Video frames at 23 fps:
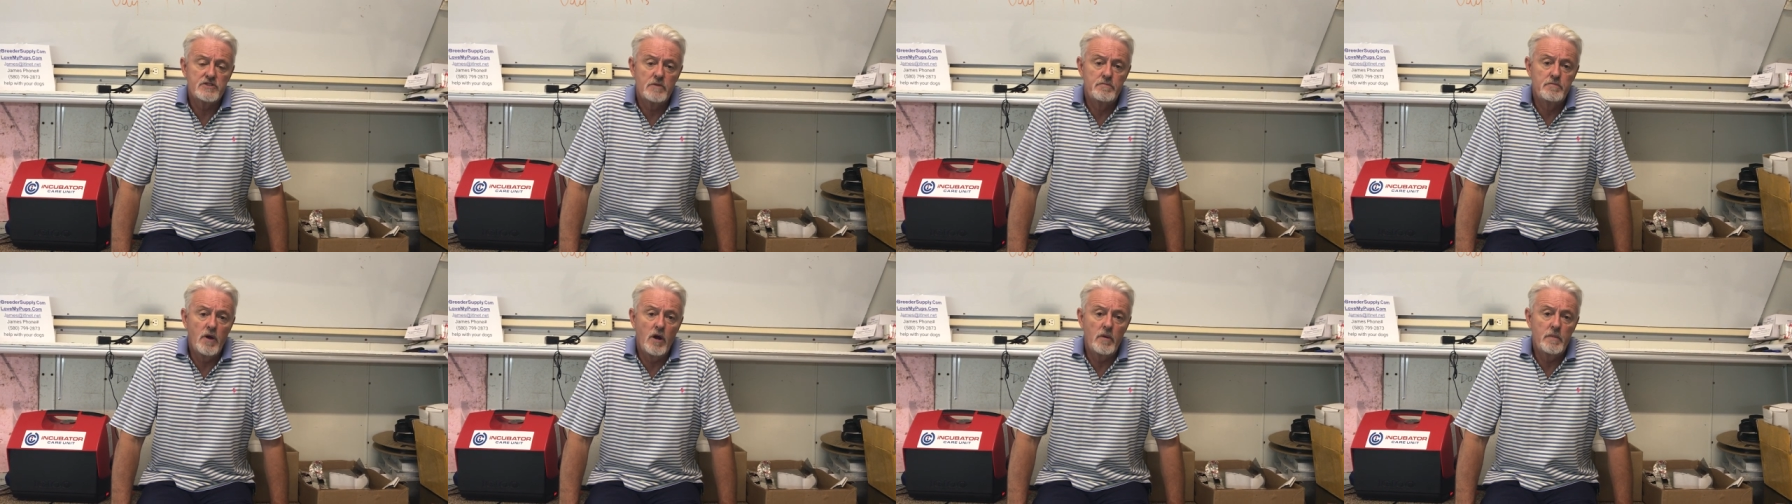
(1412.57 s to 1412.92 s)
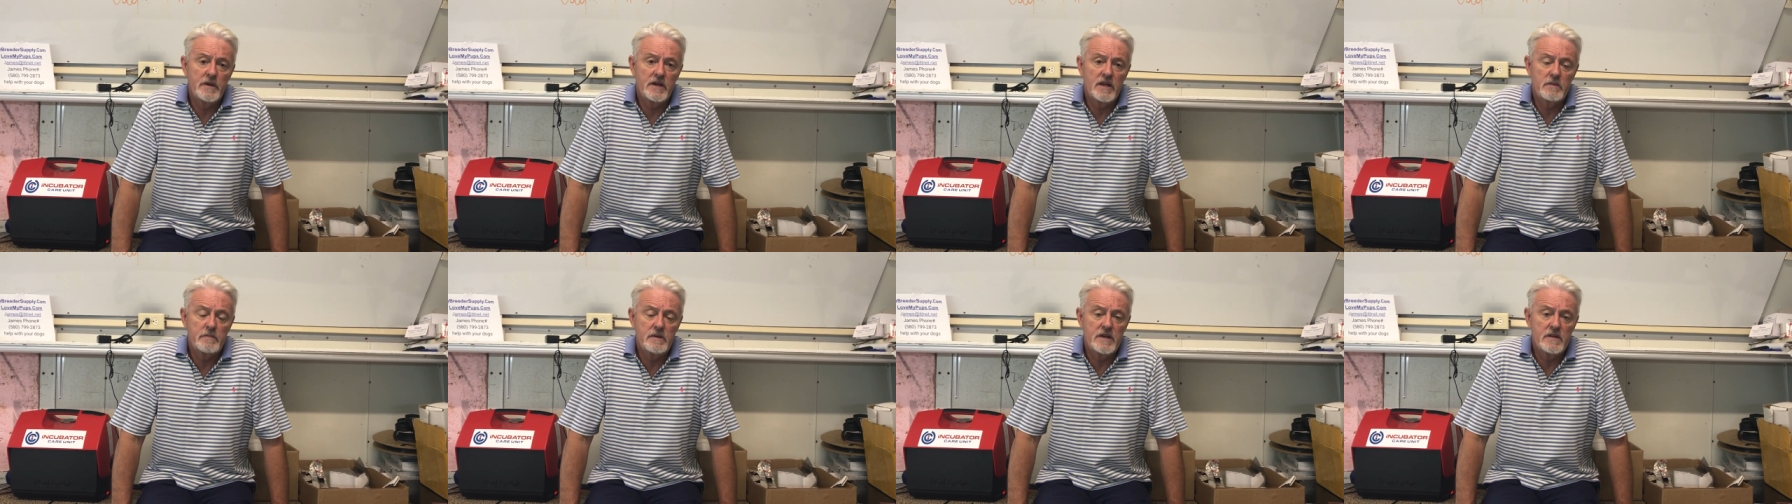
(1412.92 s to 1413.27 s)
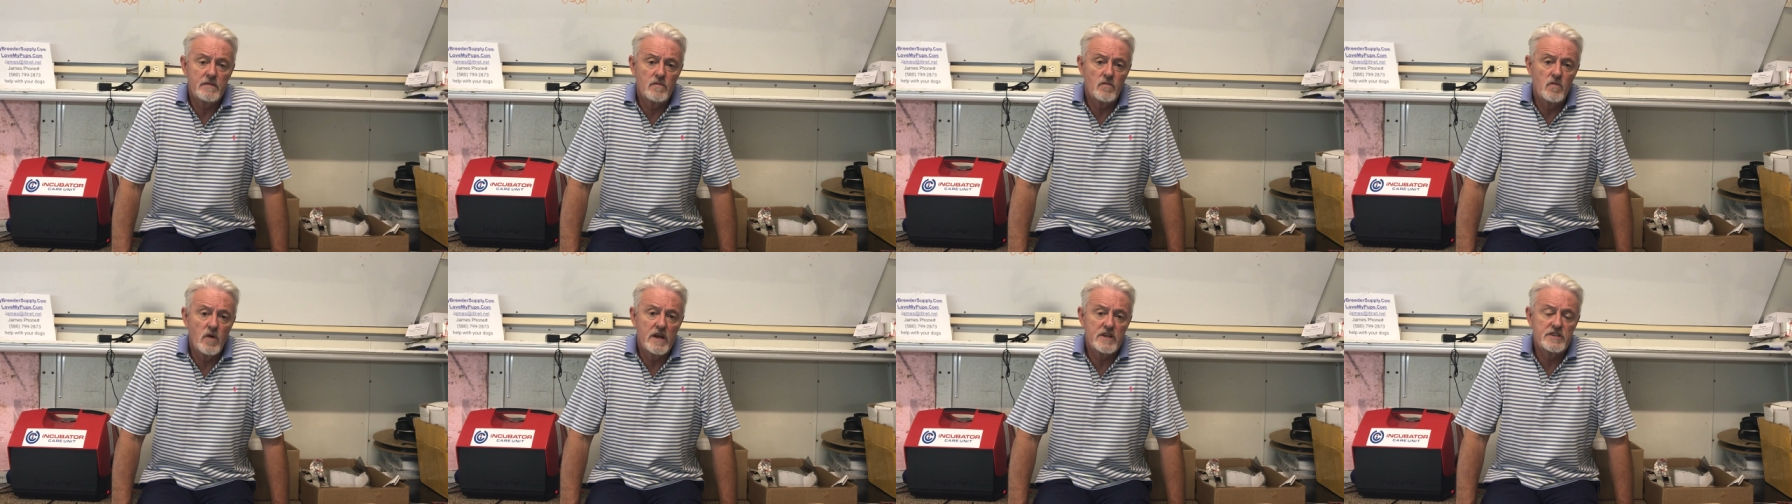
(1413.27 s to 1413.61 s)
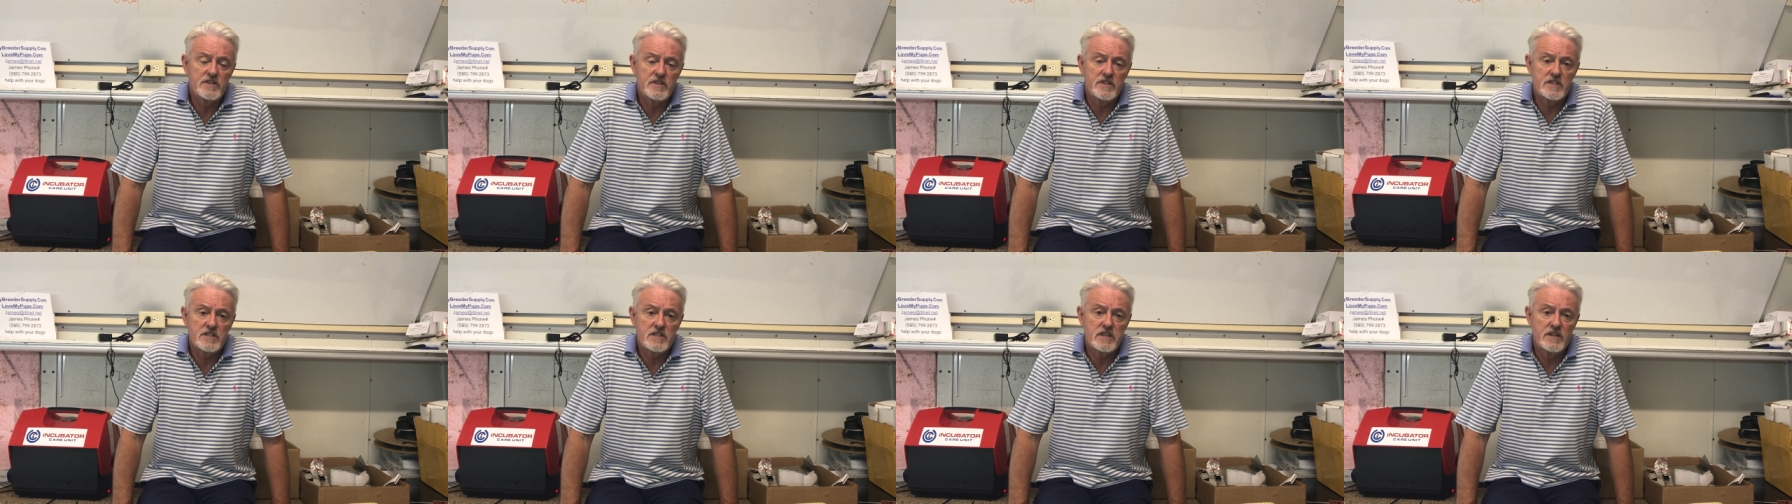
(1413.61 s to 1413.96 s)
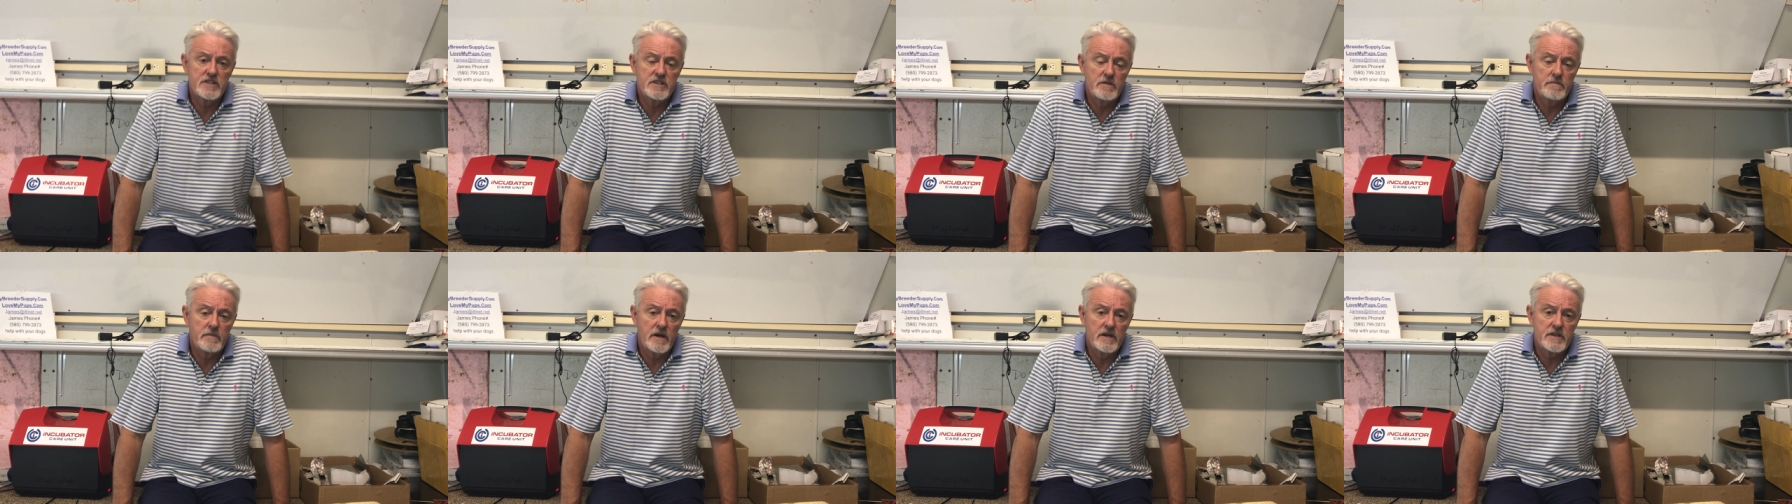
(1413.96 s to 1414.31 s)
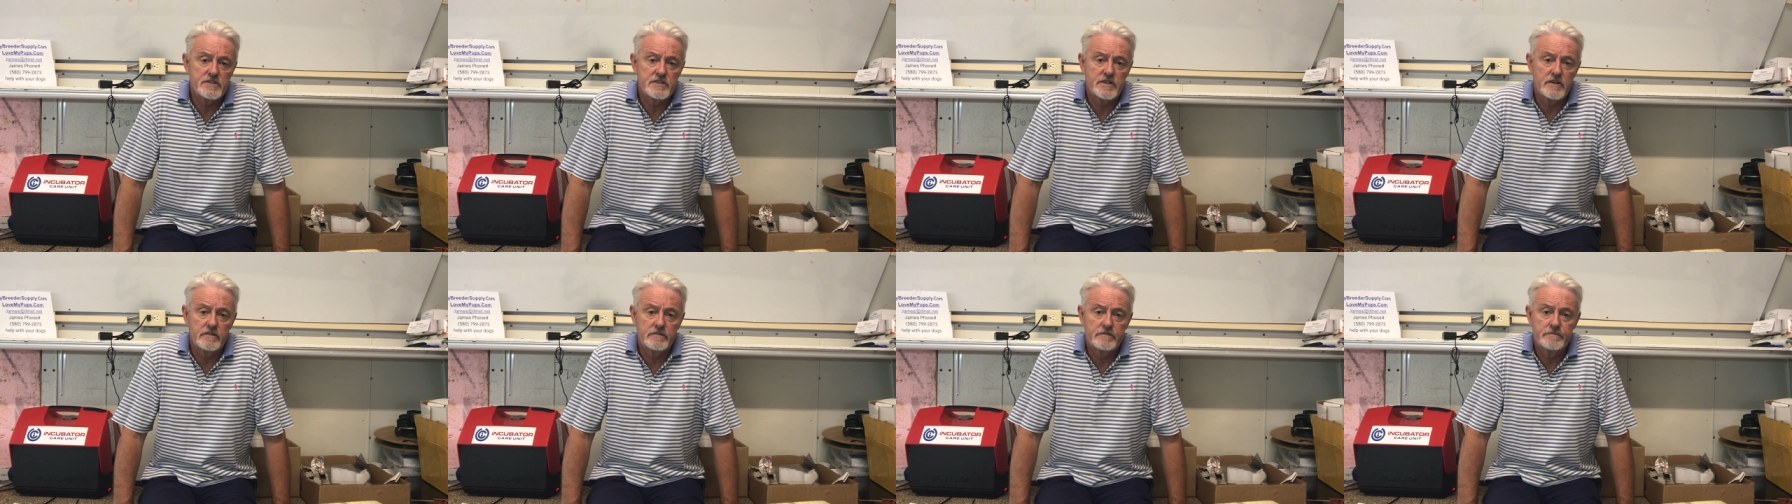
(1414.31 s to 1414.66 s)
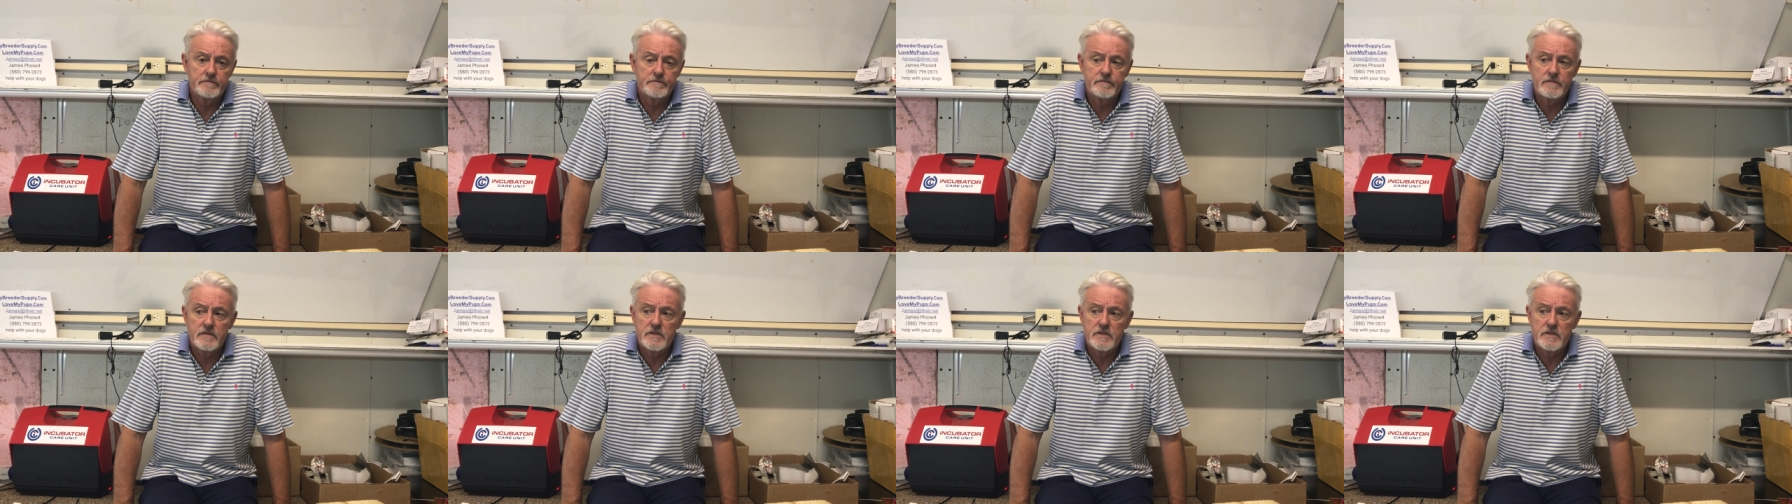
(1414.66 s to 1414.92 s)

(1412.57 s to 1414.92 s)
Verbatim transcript: you're probably going to be raising this litter by yourself.